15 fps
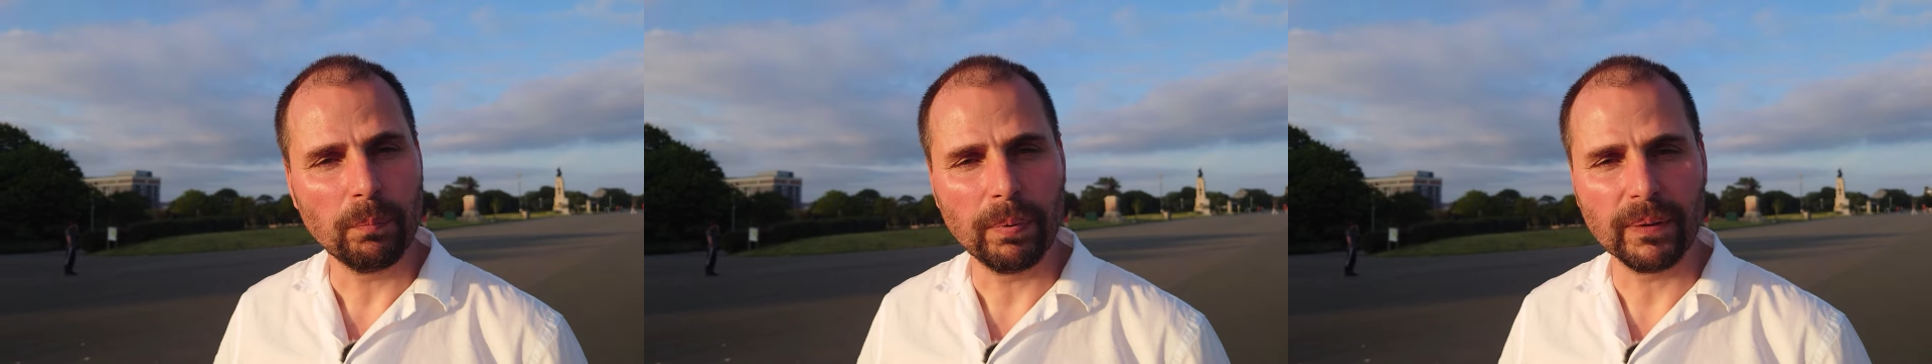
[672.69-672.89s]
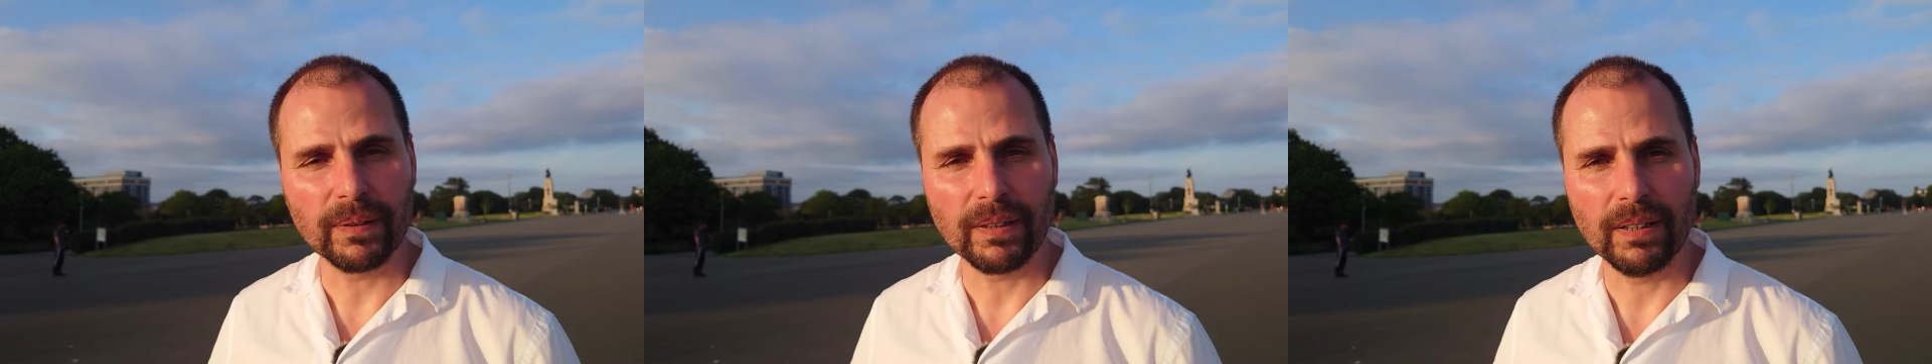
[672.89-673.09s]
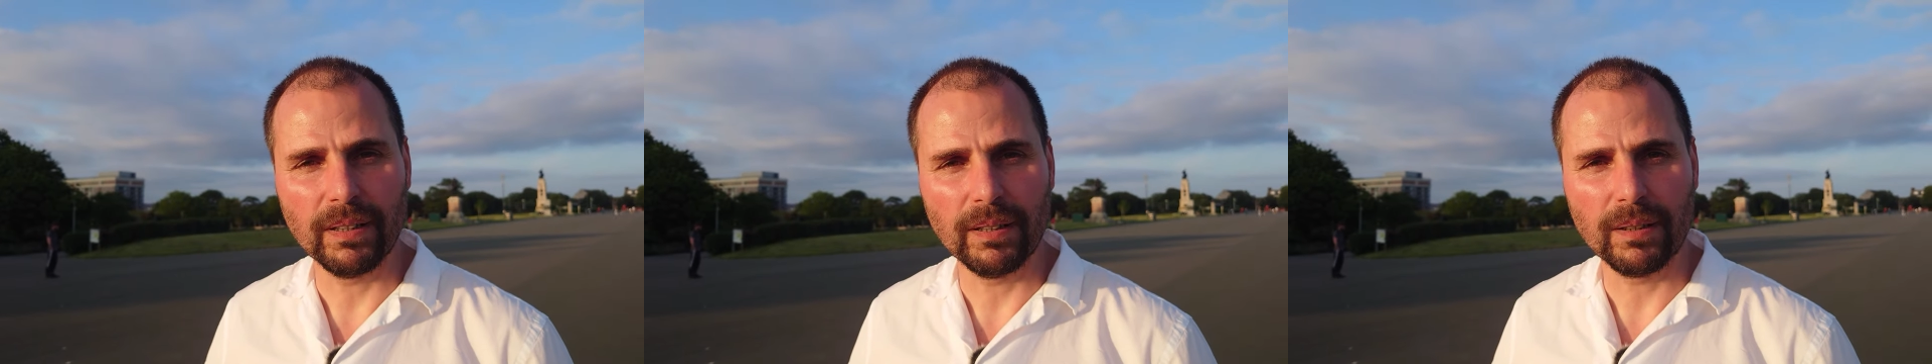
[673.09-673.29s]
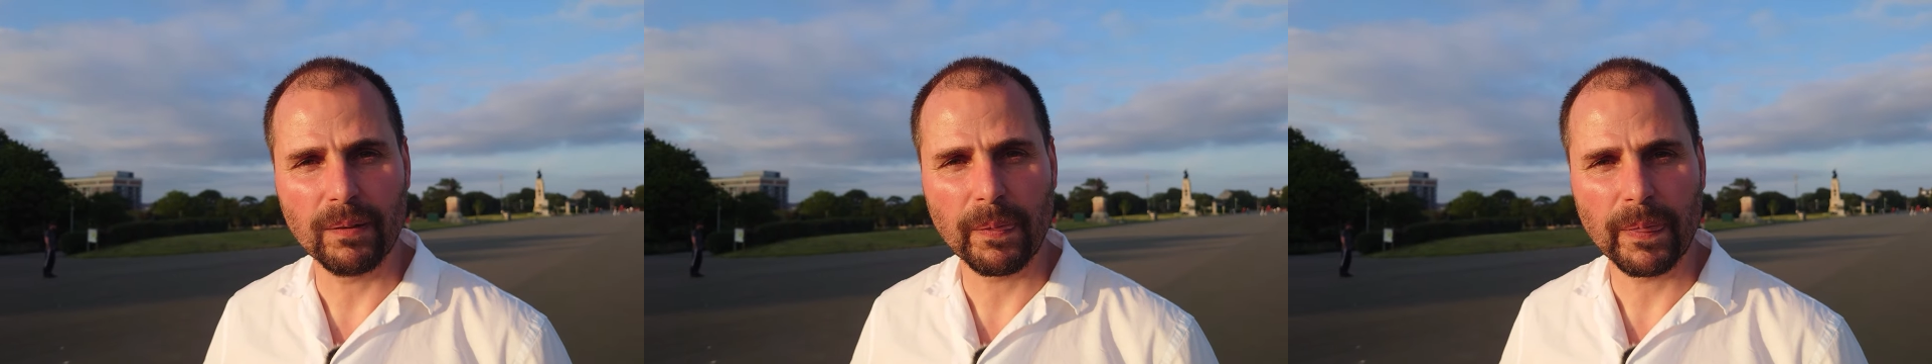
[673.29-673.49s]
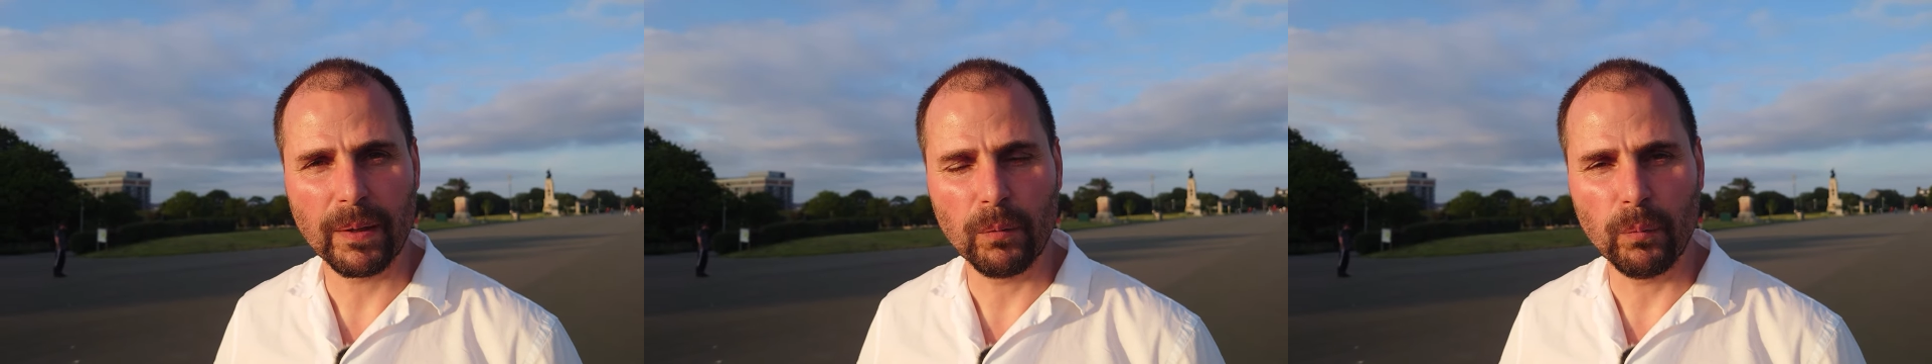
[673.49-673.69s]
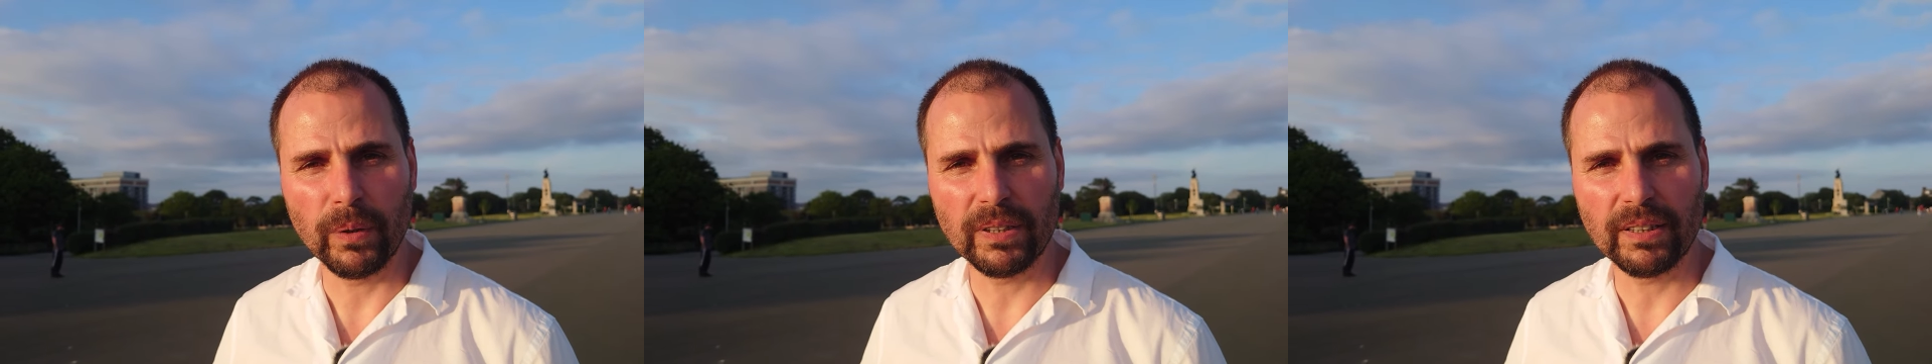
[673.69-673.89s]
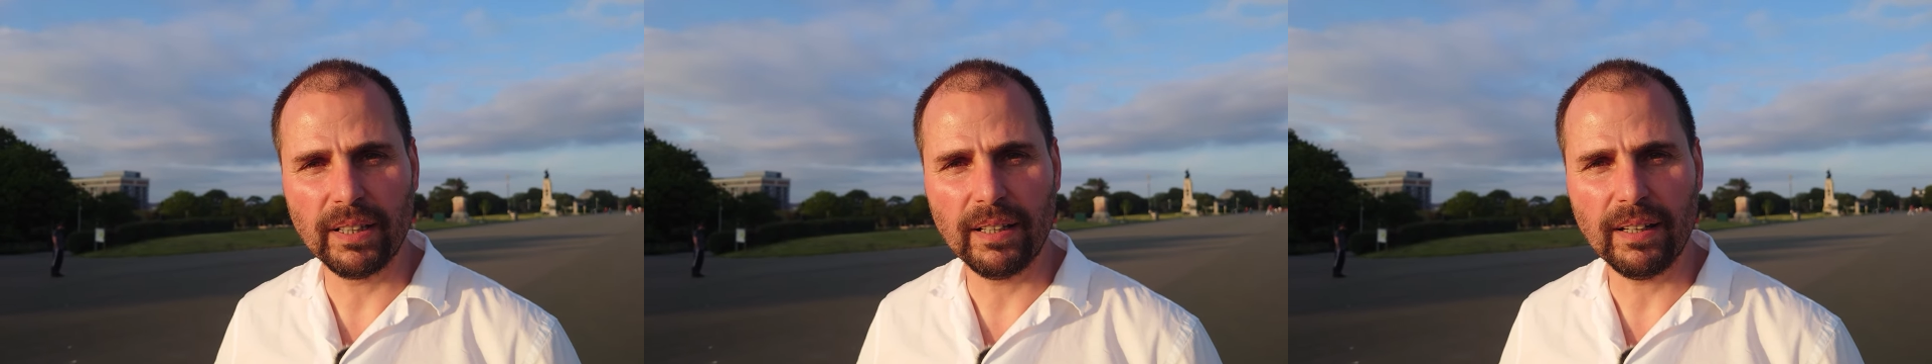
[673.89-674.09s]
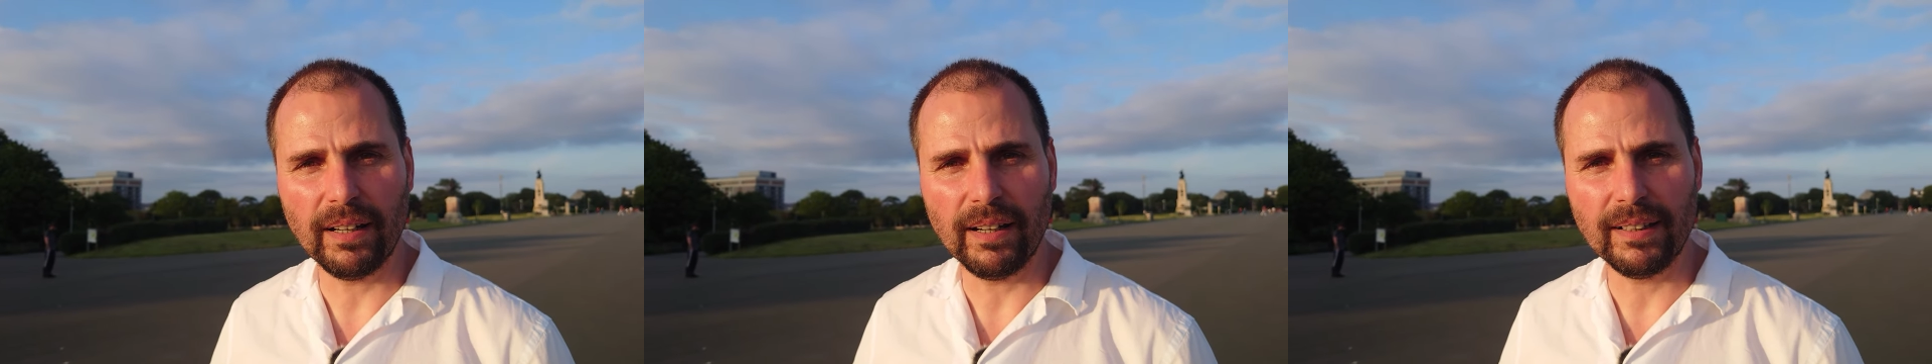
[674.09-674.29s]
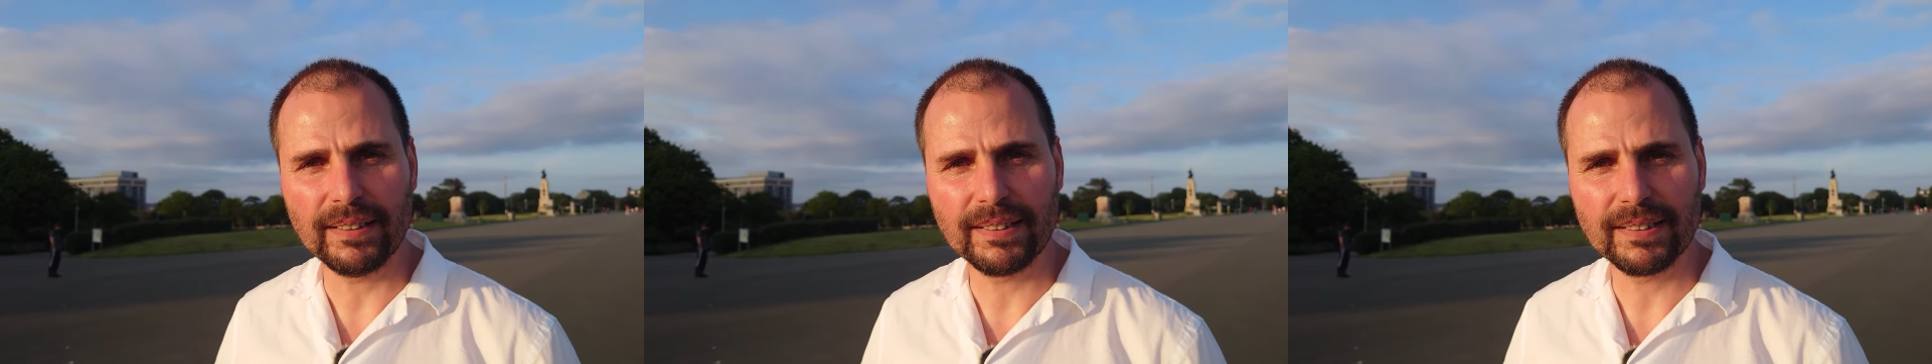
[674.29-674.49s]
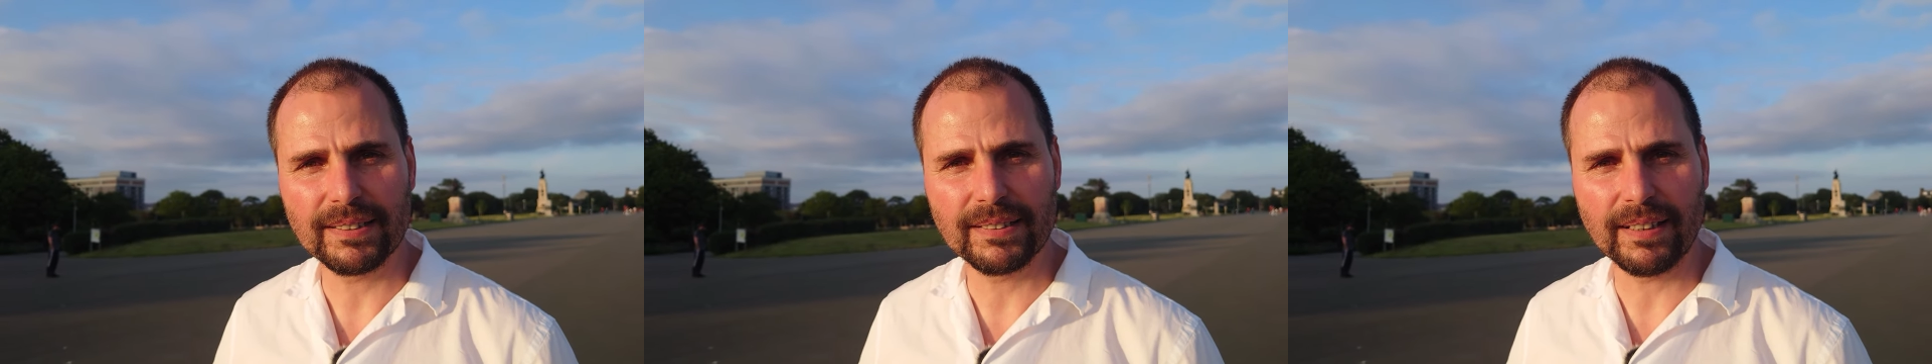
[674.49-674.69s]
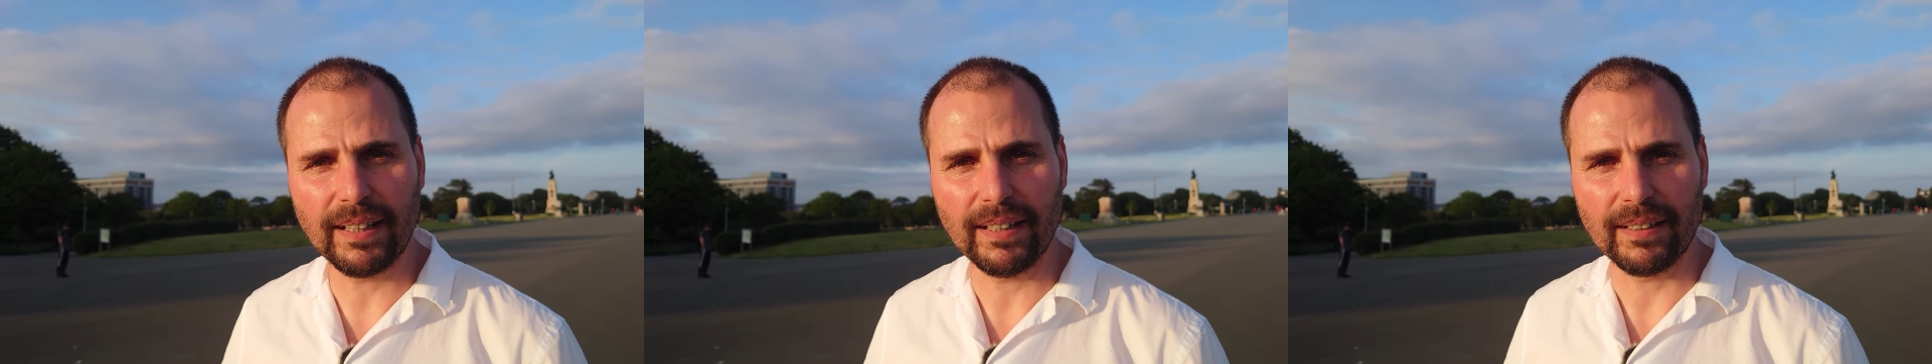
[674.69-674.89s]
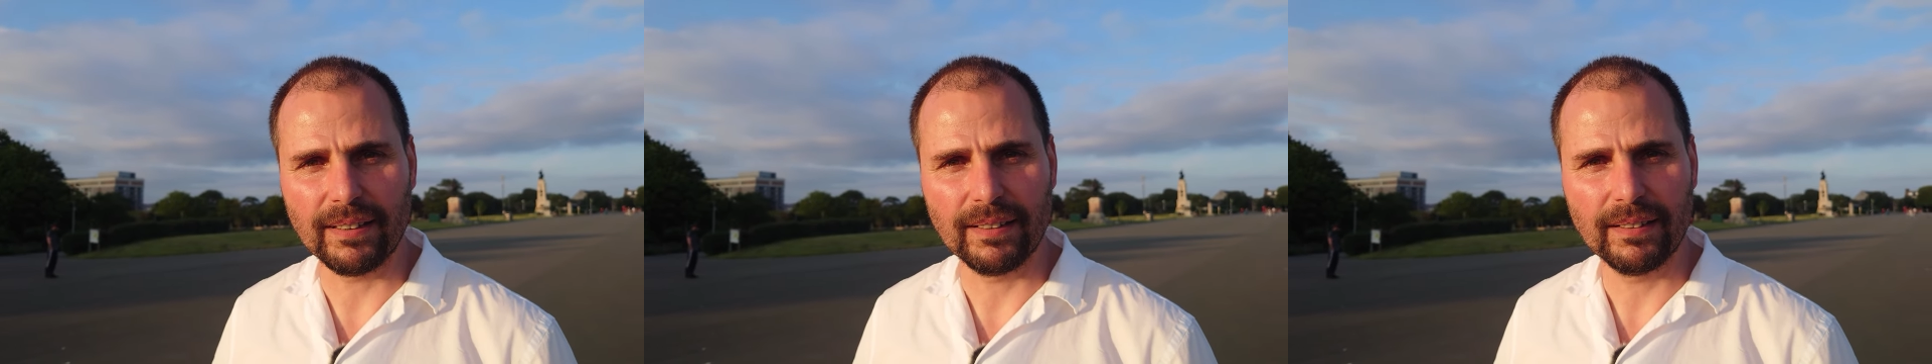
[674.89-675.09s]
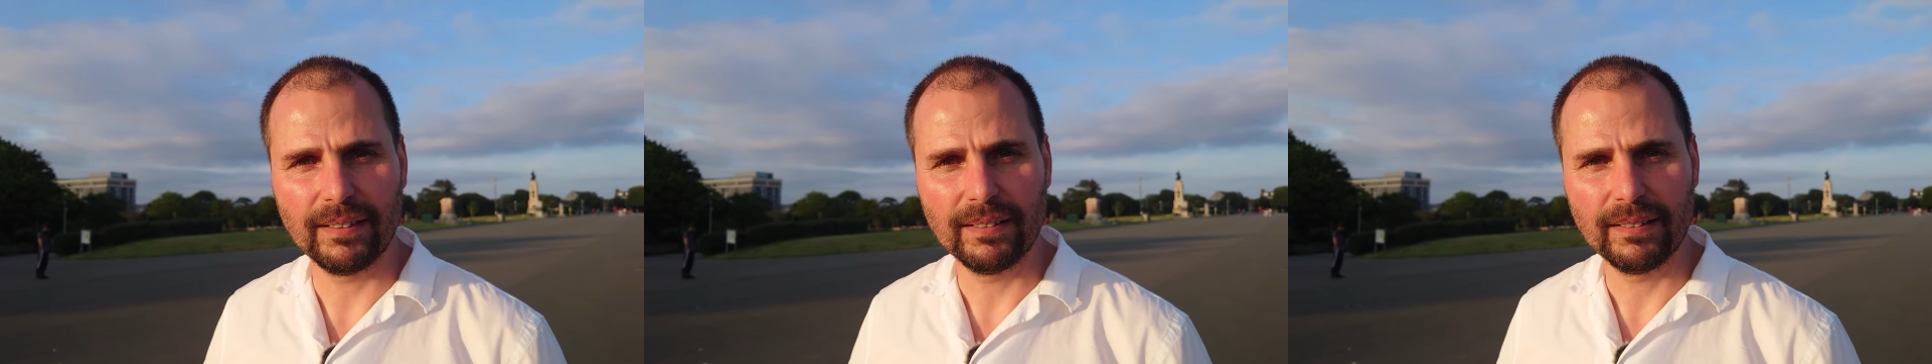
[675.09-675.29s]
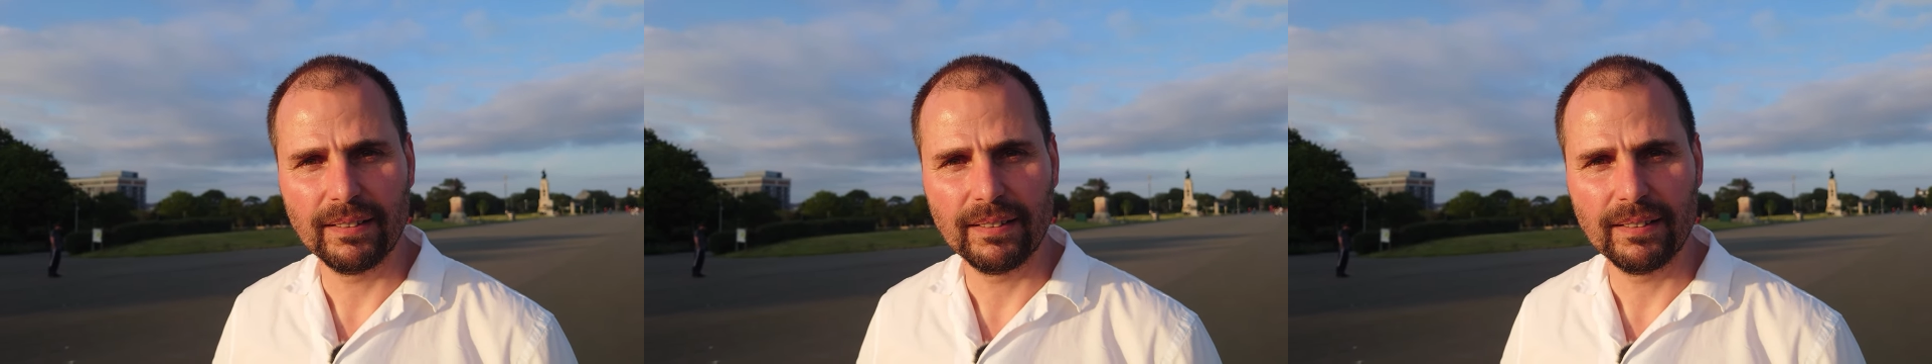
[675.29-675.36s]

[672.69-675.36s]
But when they'll understand